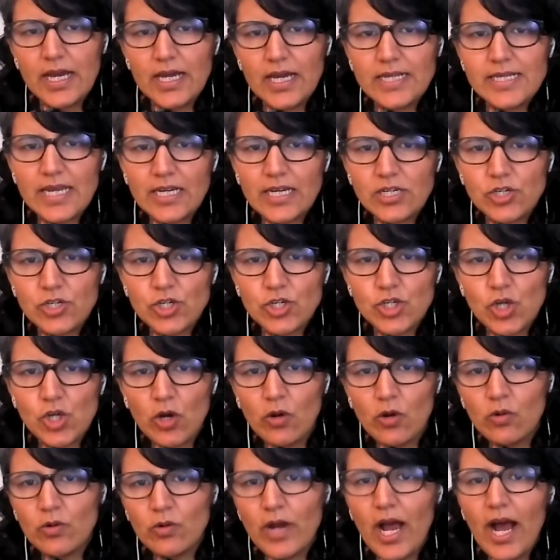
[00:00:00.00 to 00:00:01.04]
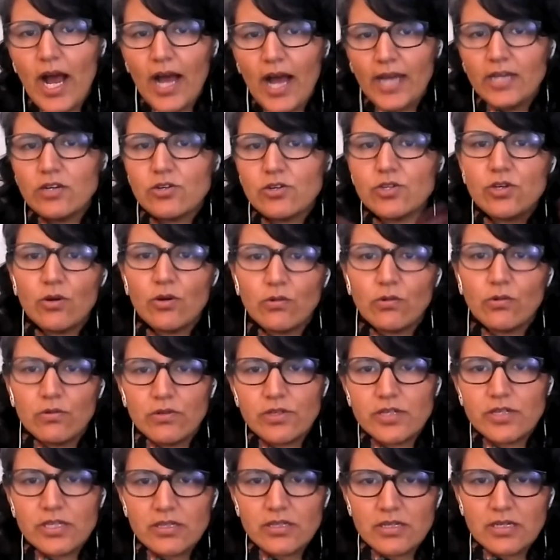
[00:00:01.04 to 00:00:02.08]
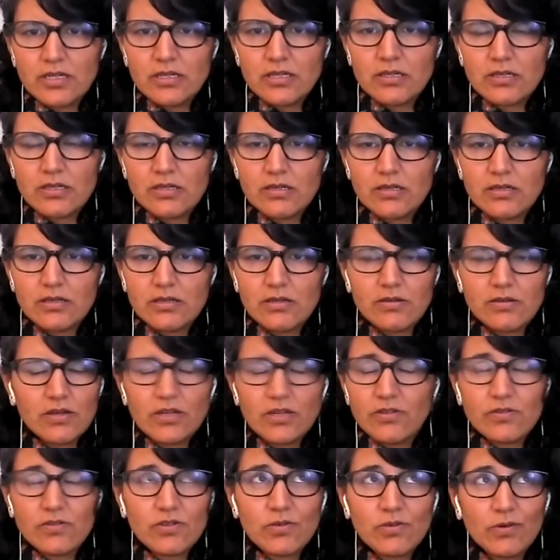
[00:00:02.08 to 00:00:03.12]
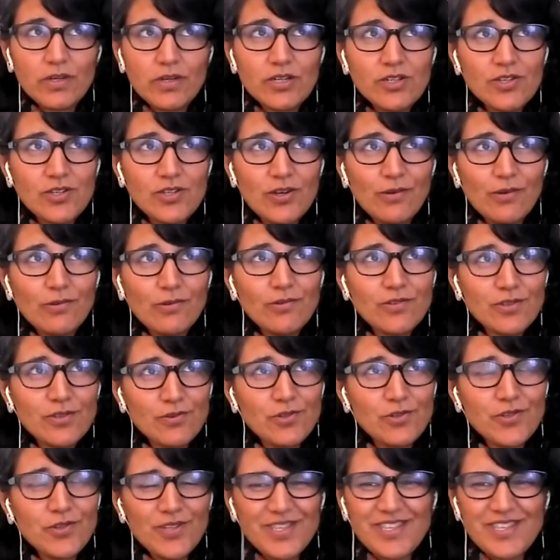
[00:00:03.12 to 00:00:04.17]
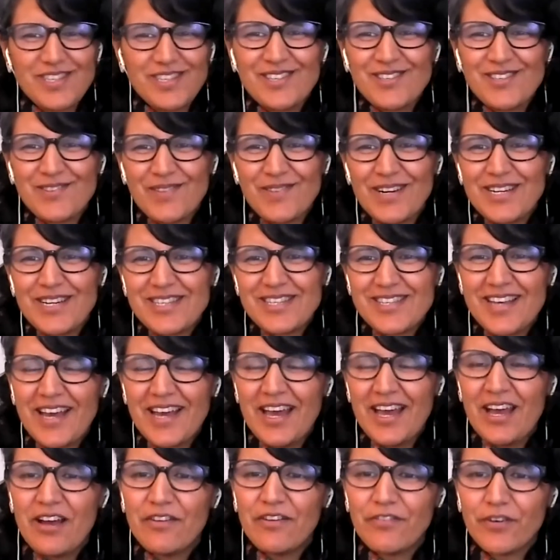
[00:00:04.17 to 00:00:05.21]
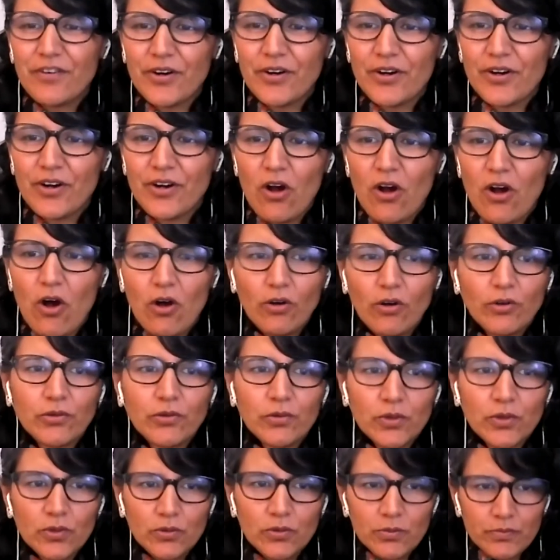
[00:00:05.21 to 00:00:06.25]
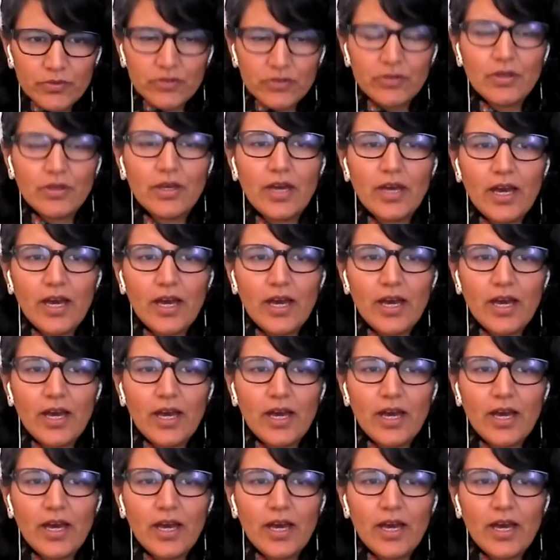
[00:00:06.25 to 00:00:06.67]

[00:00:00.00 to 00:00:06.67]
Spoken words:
data showed higher total social assistance rates for all groups.